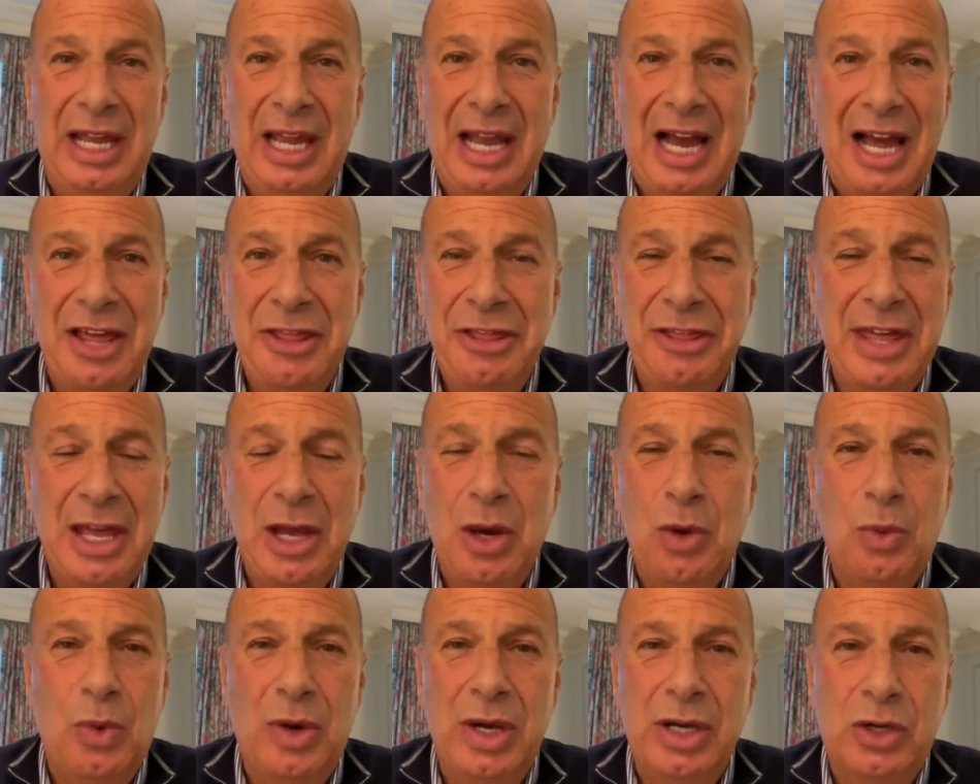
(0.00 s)
I think
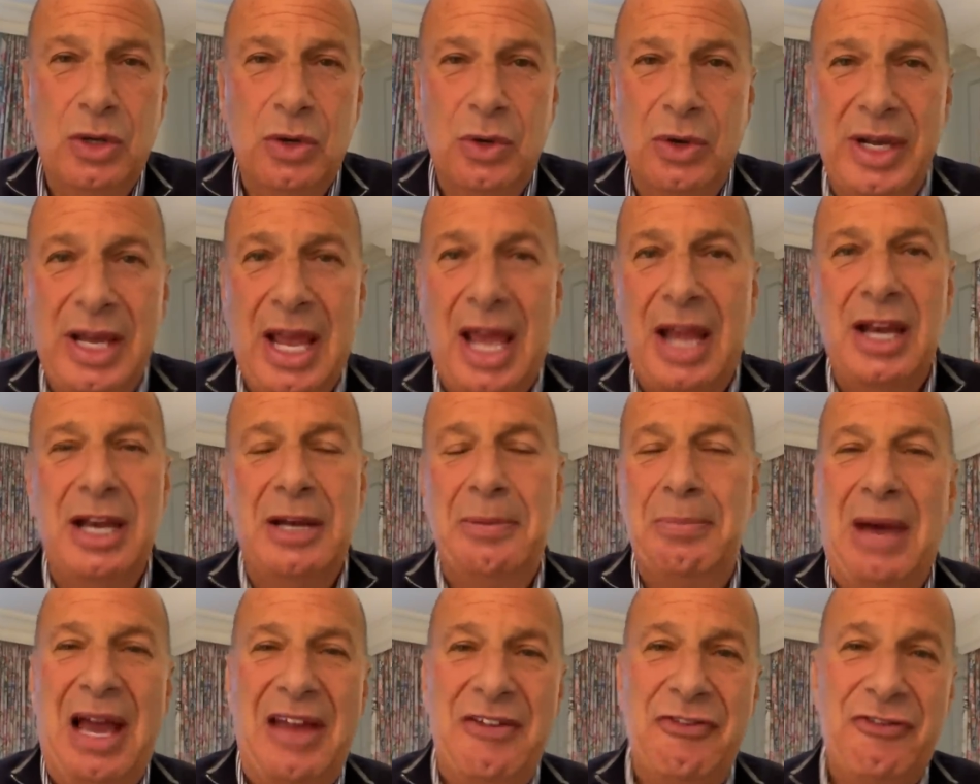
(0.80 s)
what created
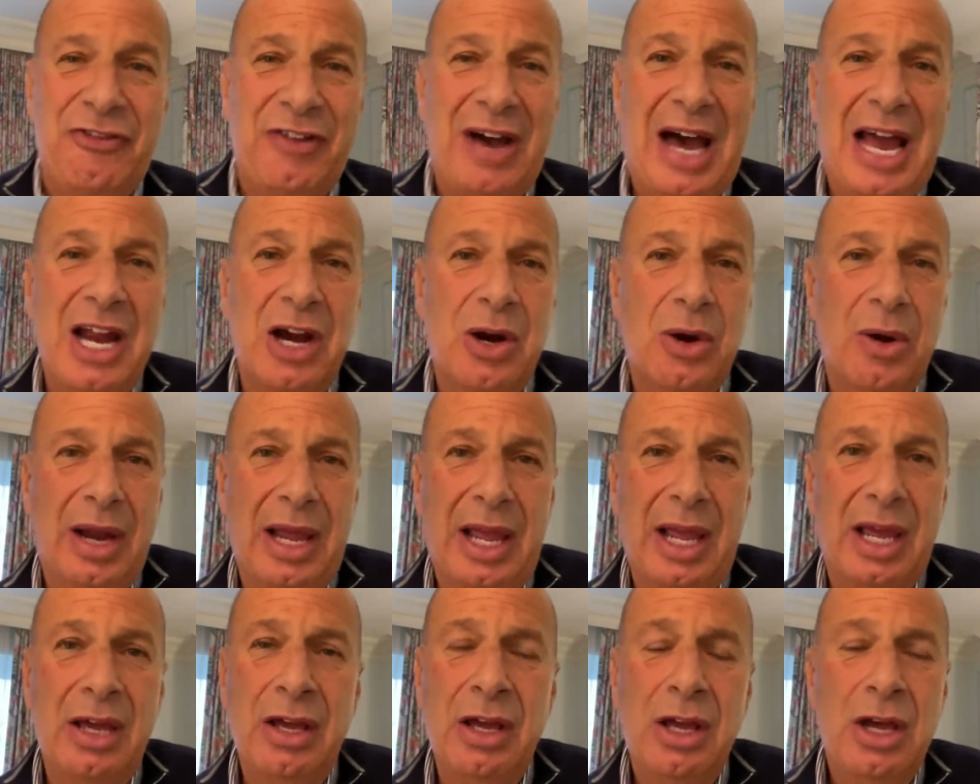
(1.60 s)
my
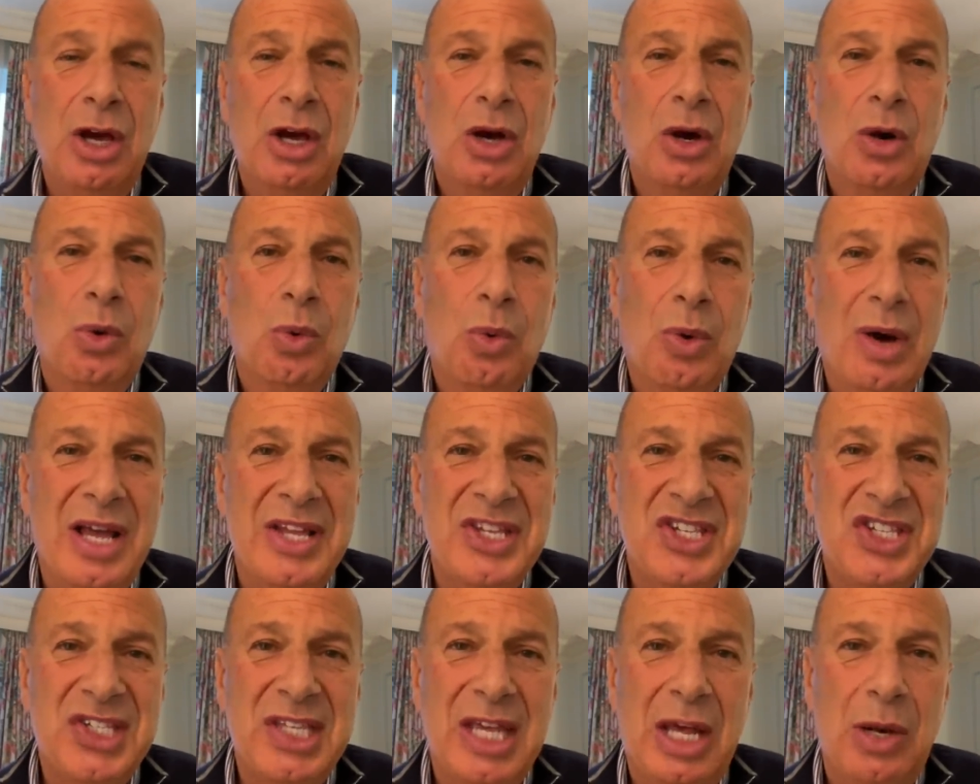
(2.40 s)
firing was
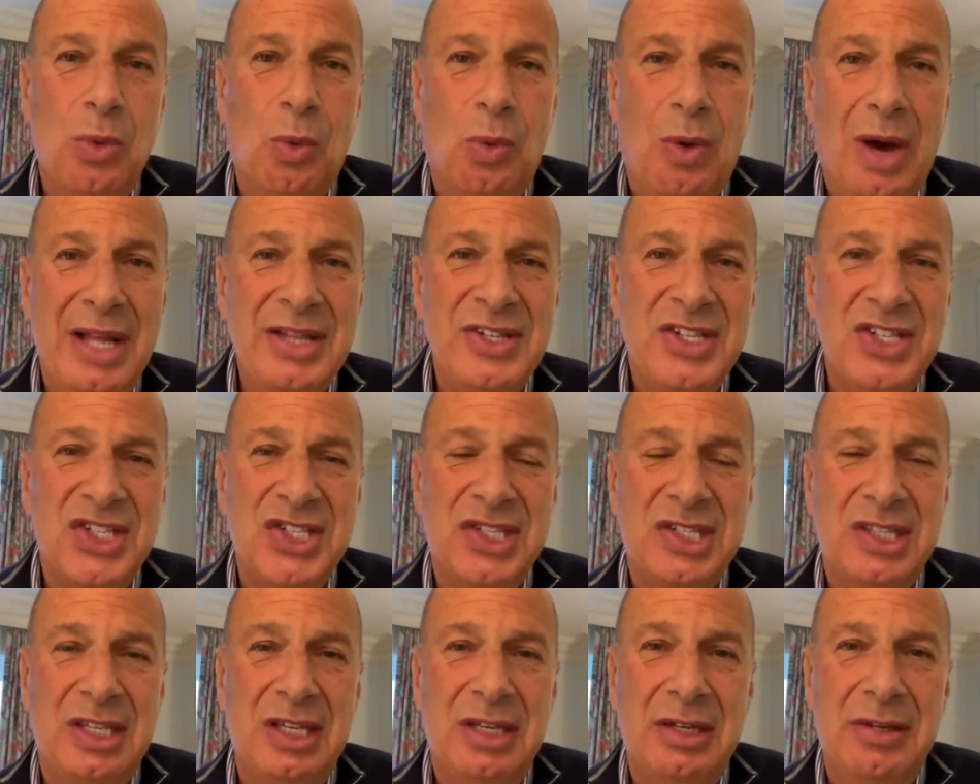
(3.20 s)
that once
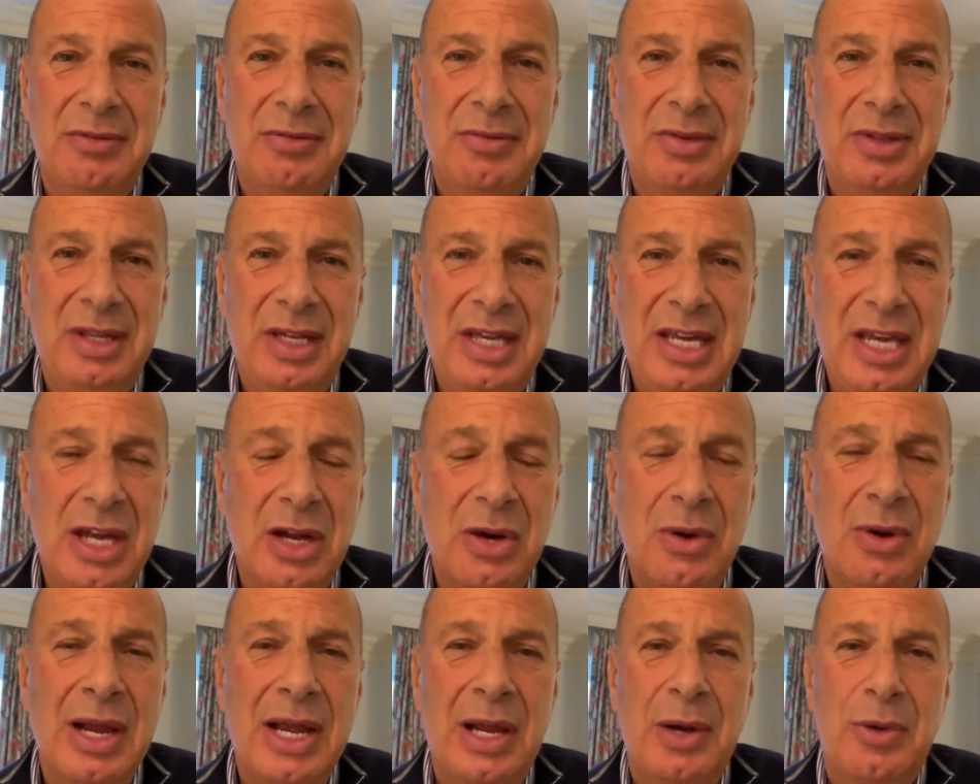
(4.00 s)
the the
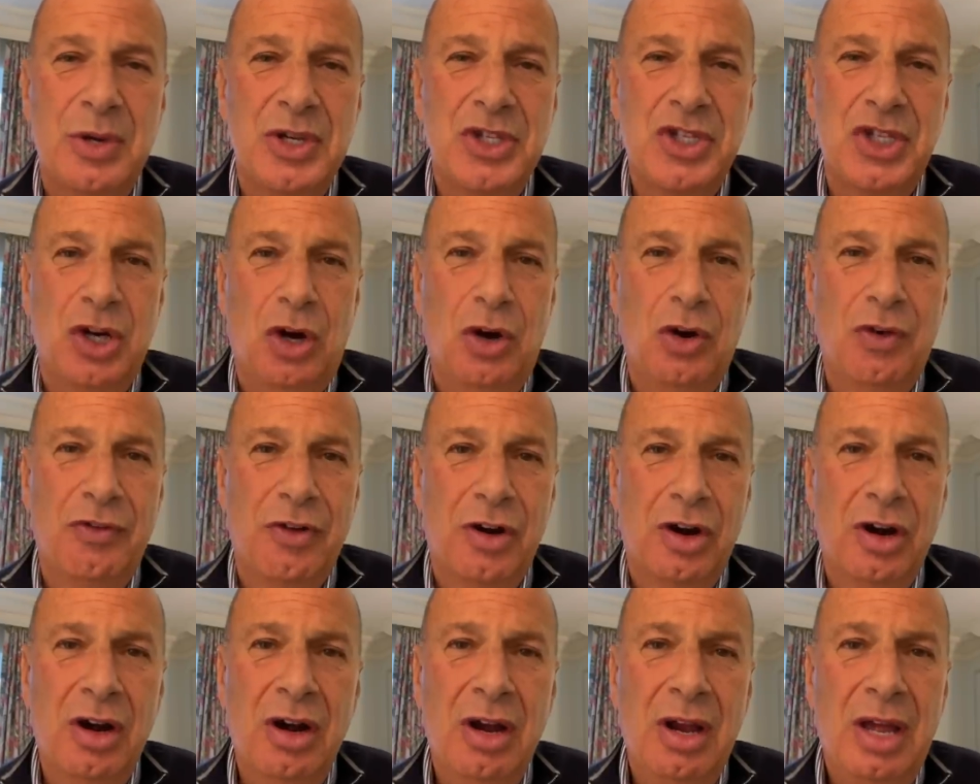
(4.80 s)
hearing was
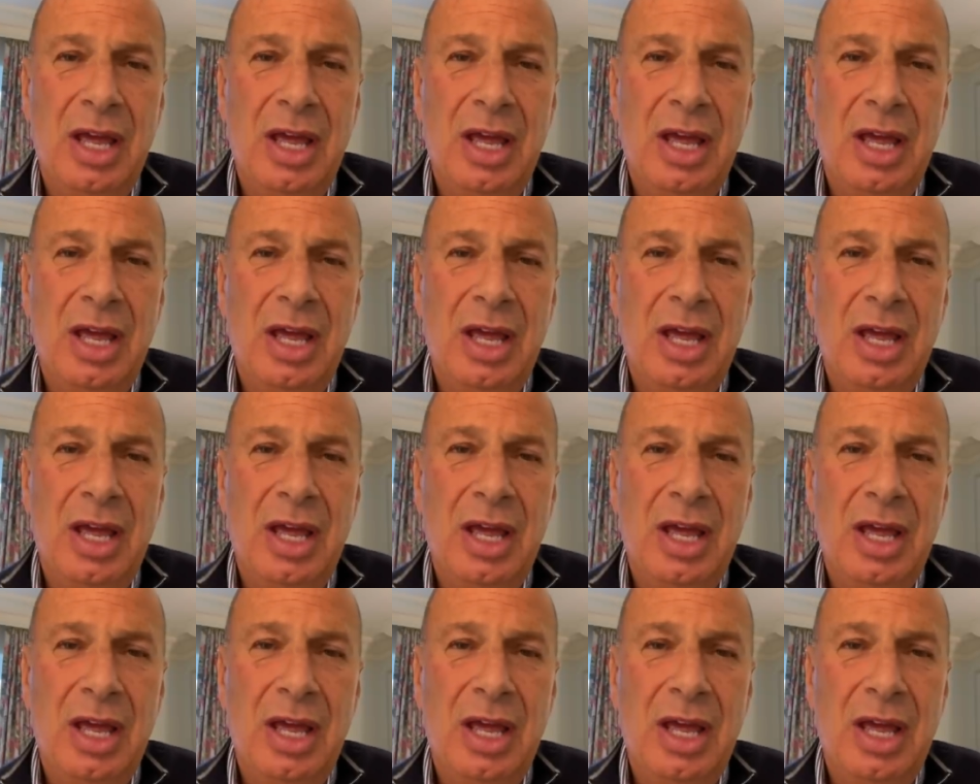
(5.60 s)
over,